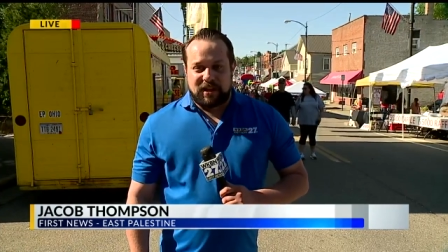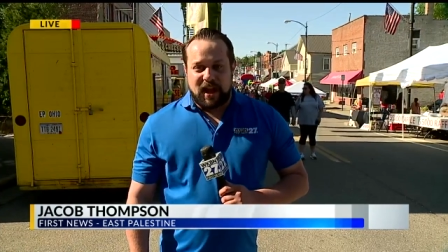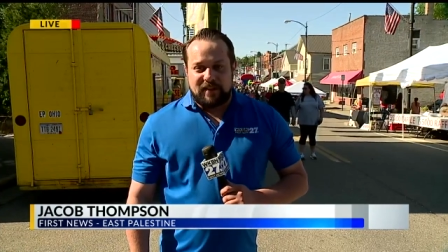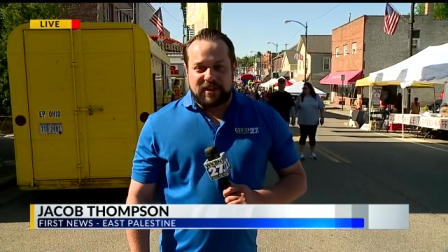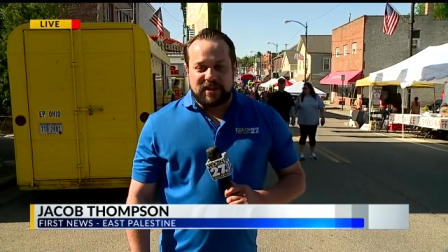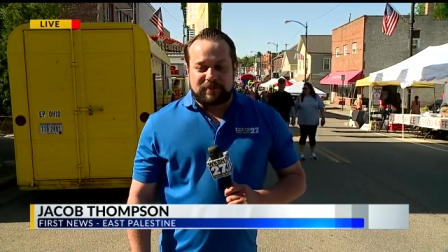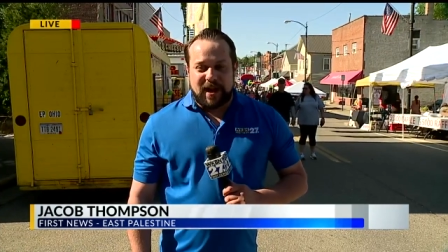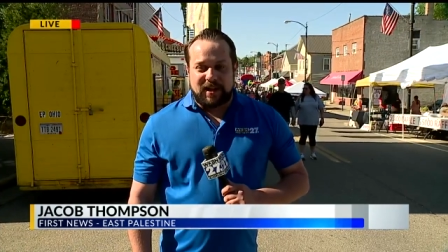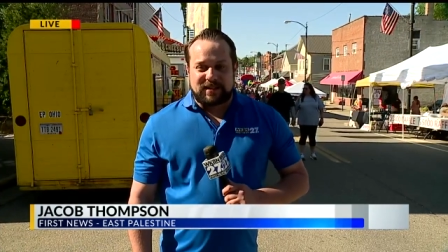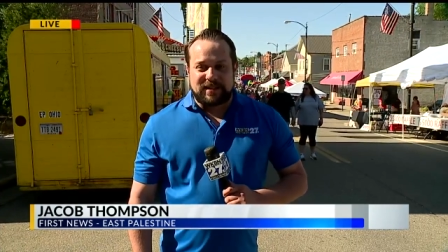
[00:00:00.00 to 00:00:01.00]
Live in East
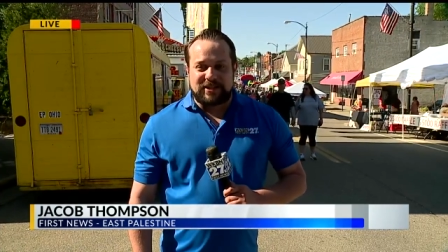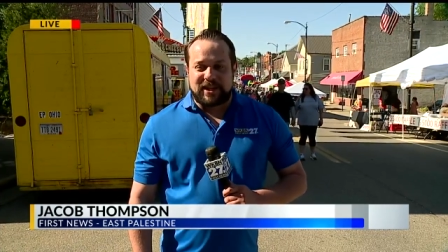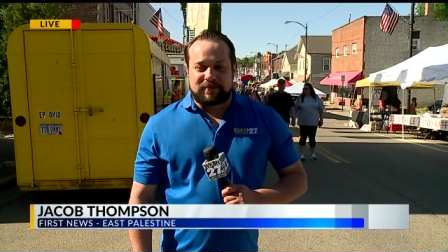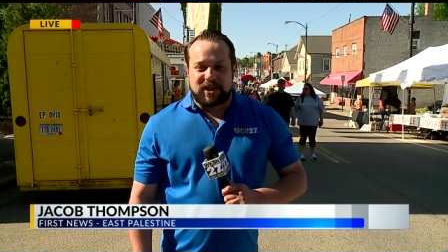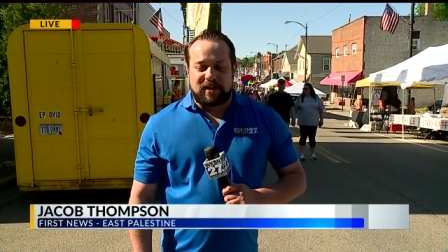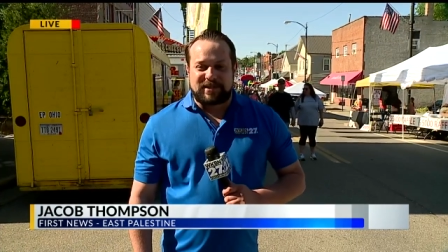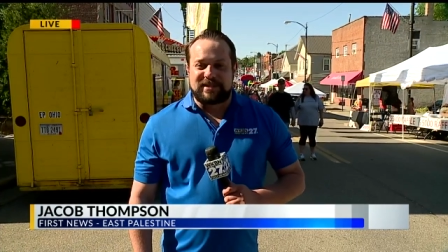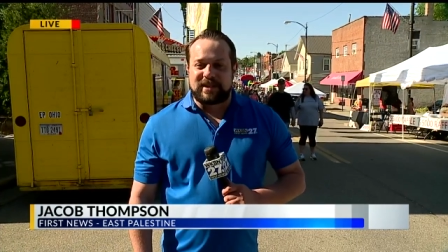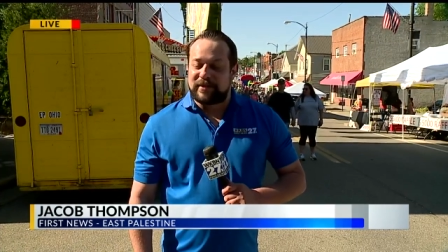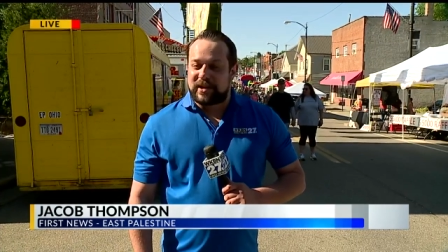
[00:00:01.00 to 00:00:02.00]
Palestine, Jacob
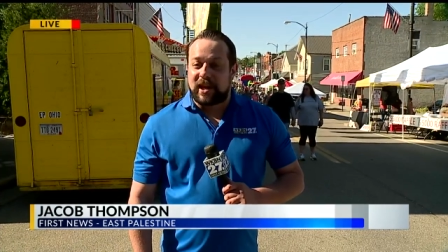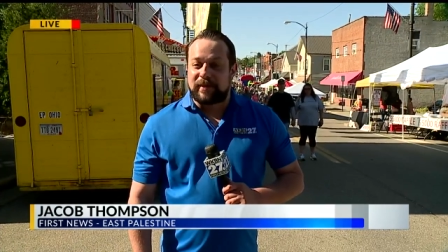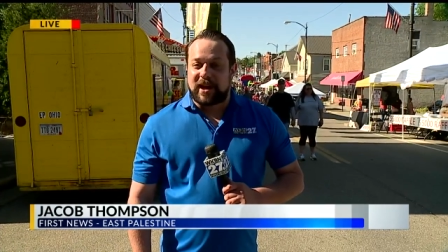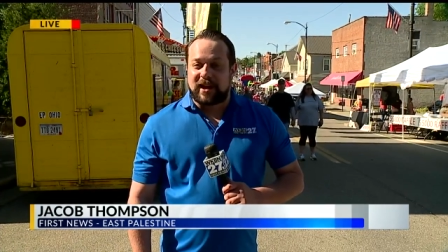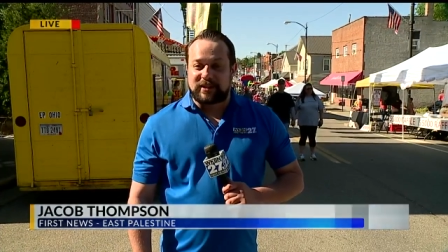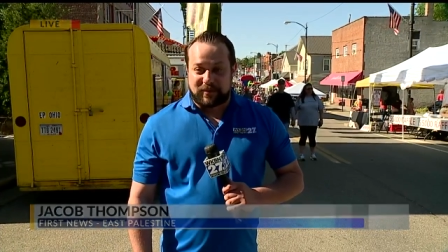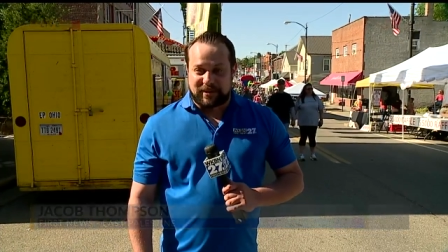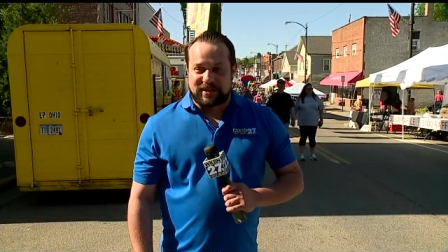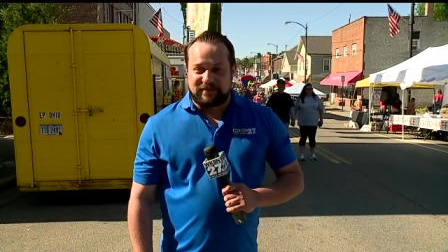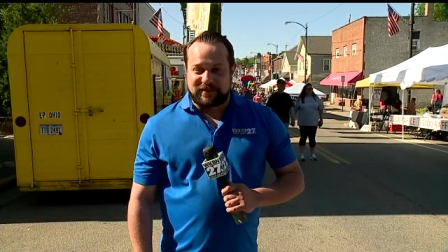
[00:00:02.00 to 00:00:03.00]
Thompson, WKBN
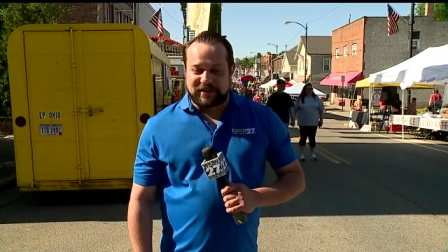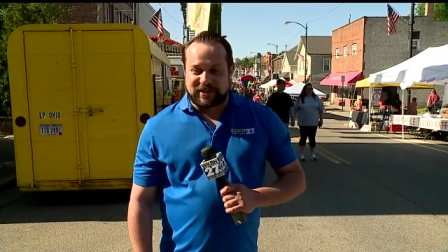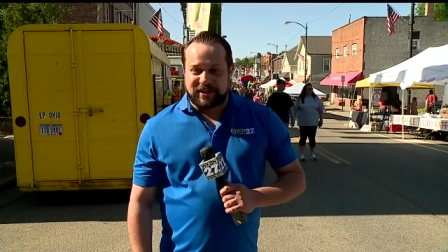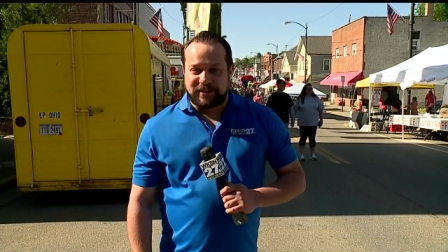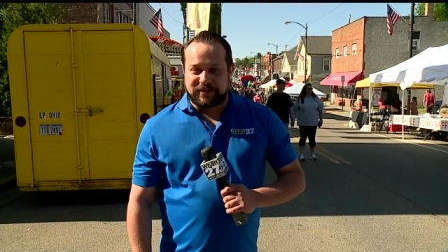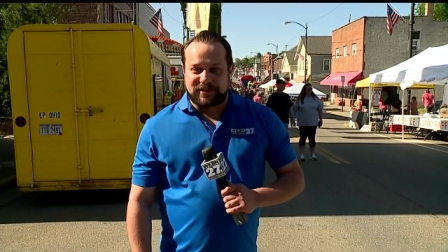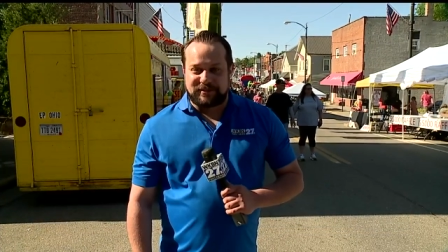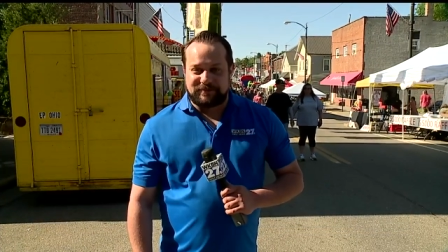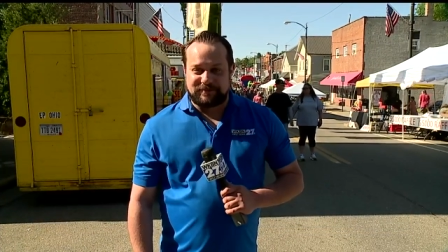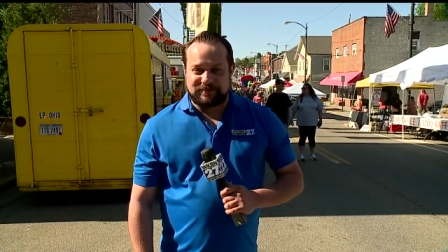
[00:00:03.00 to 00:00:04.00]
27 First News.